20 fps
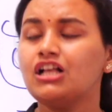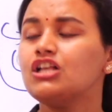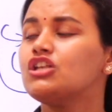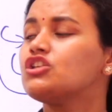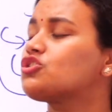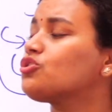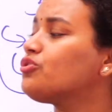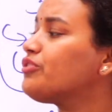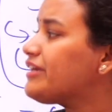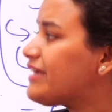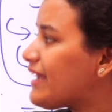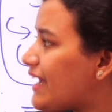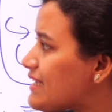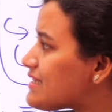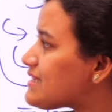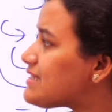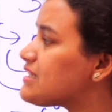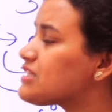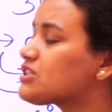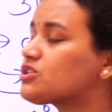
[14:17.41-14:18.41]
So
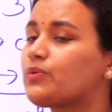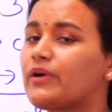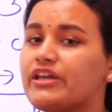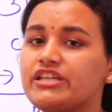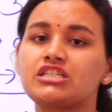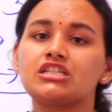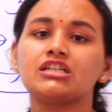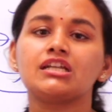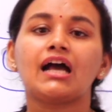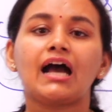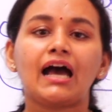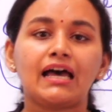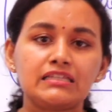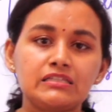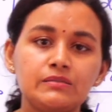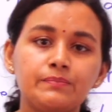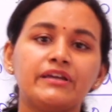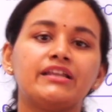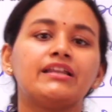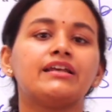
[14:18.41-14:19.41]
yes, this question has
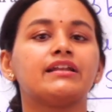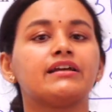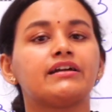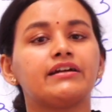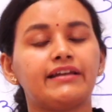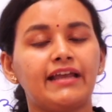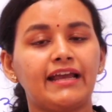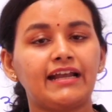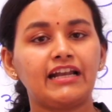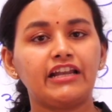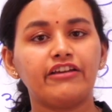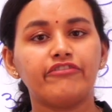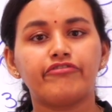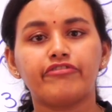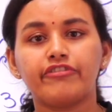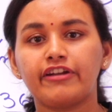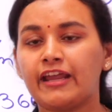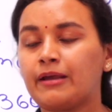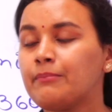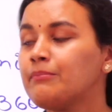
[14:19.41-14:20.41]
been incorrectly
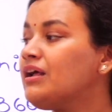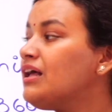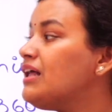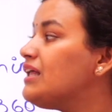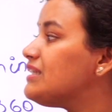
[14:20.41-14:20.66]
framed.